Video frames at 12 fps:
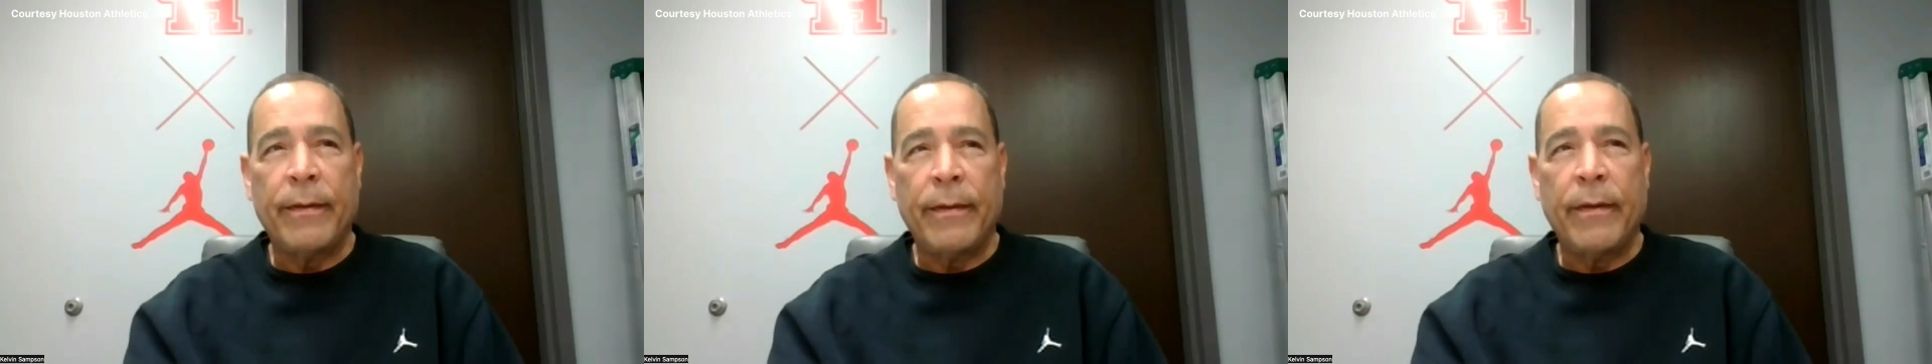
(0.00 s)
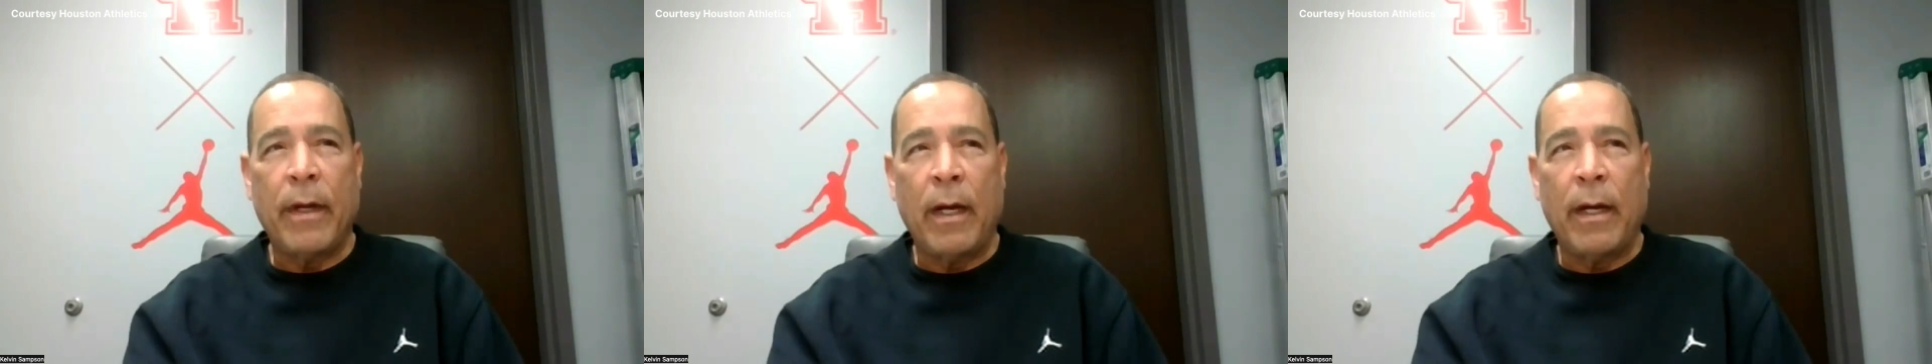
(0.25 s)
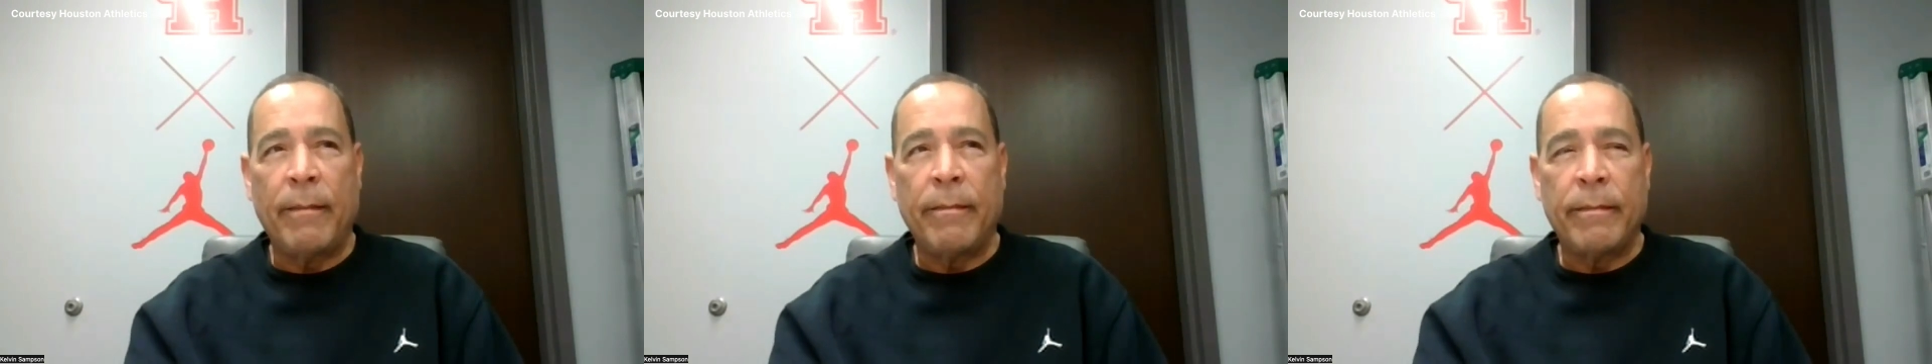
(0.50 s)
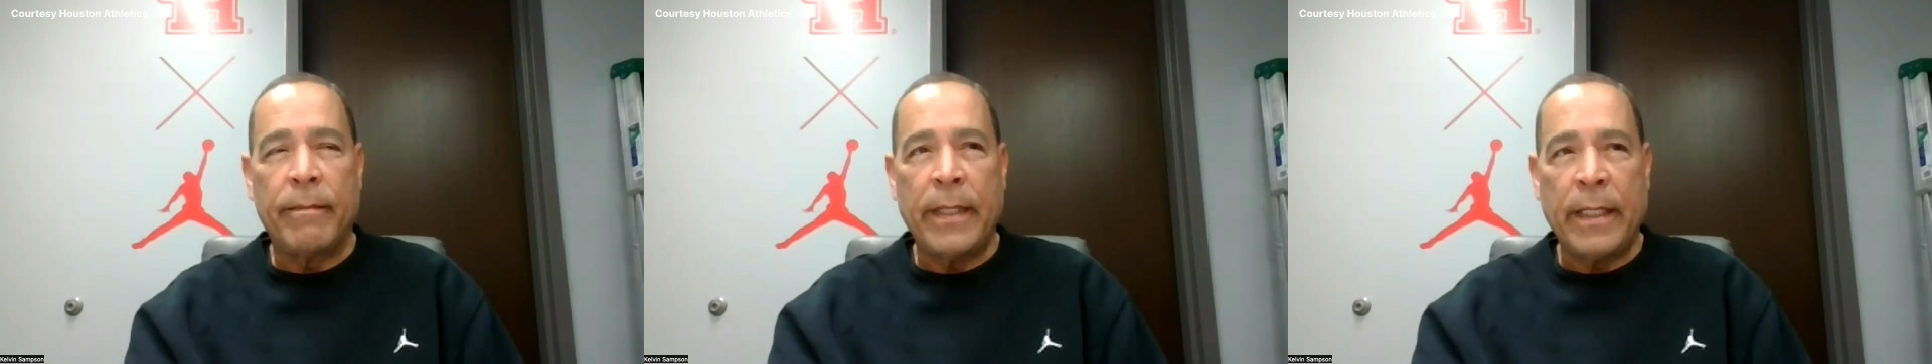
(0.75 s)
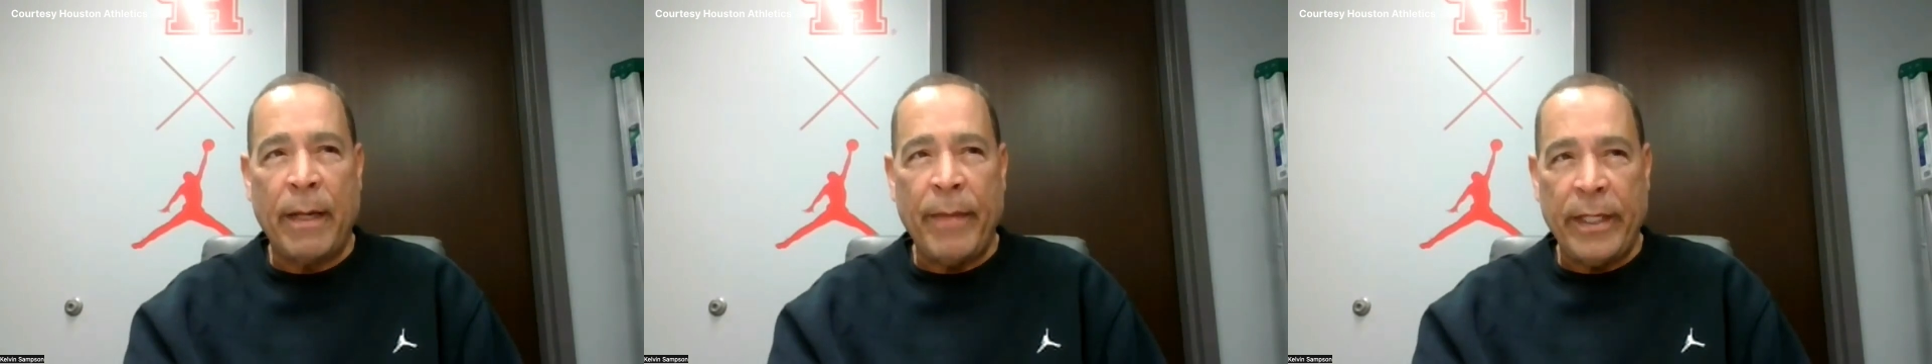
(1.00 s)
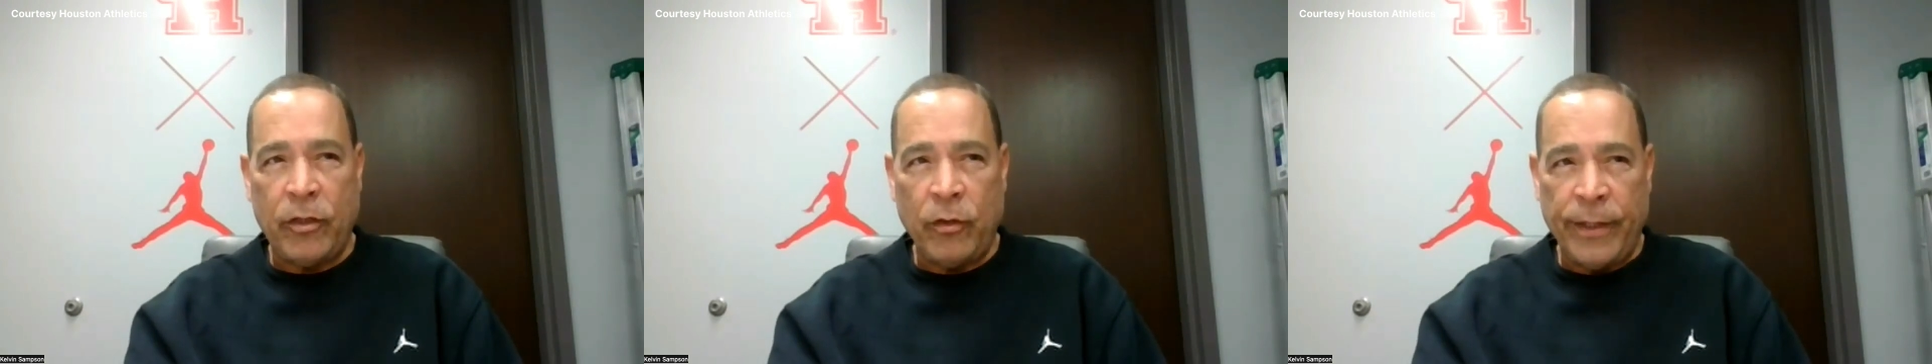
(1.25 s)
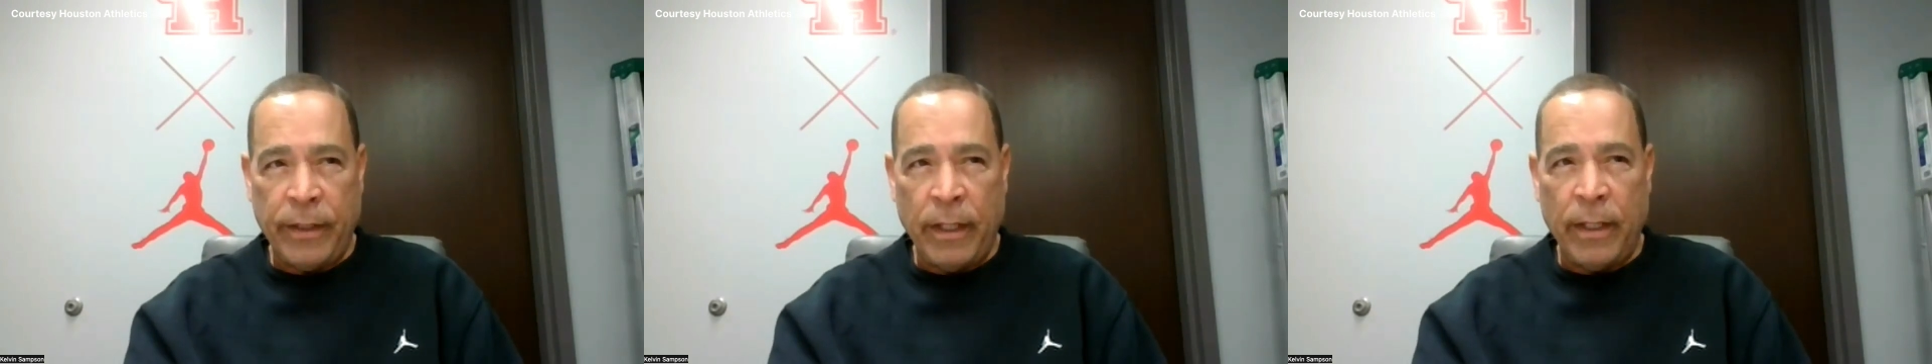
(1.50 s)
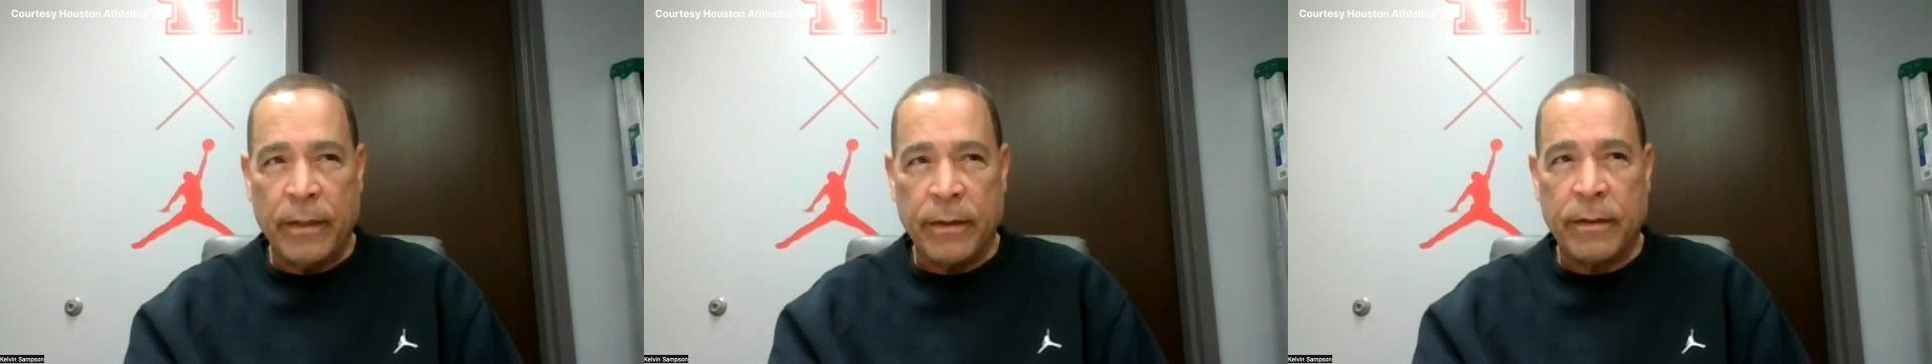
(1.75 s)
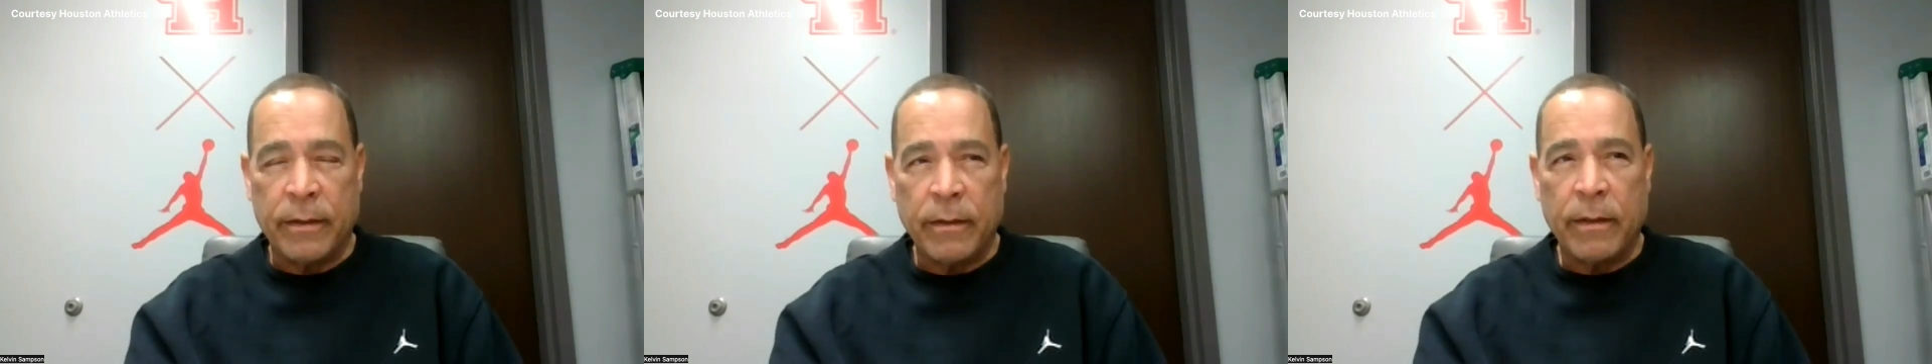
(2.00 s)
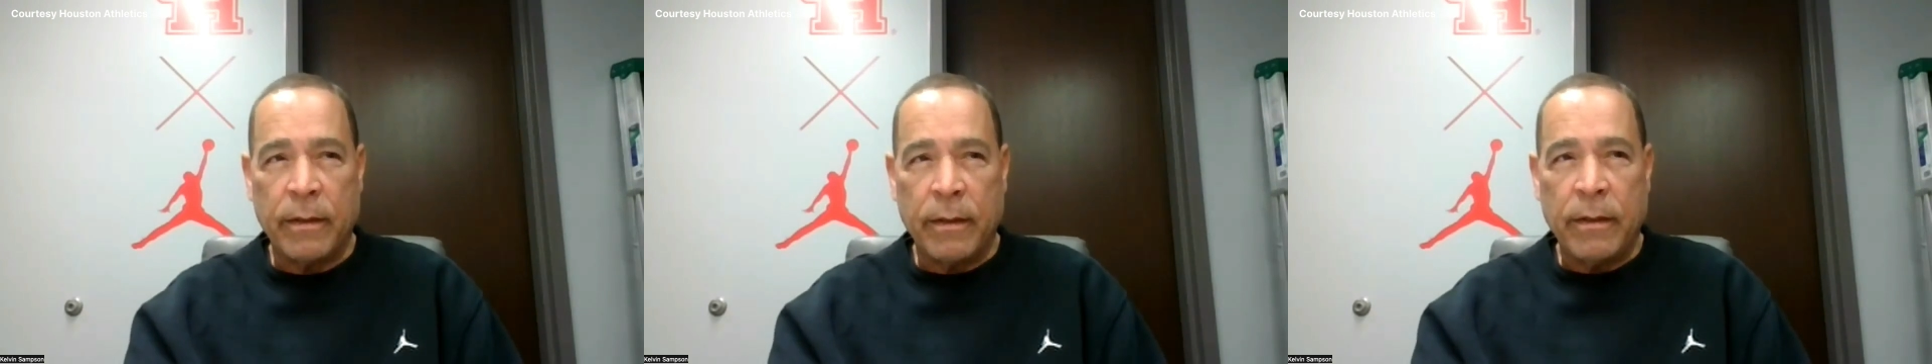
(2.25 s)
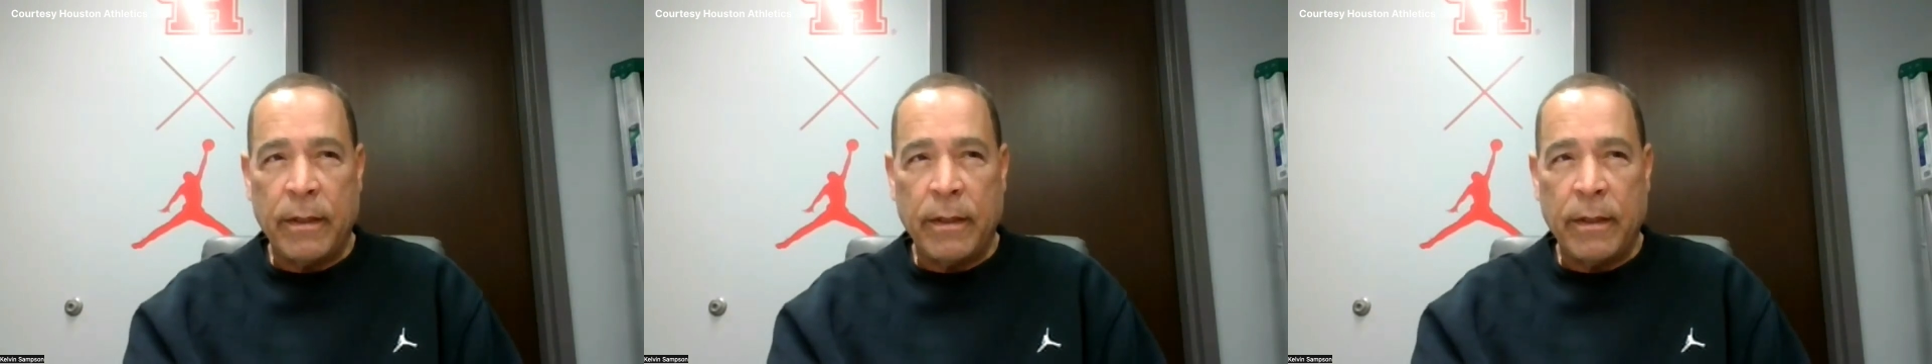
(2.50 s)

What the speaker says: and I make sure he does,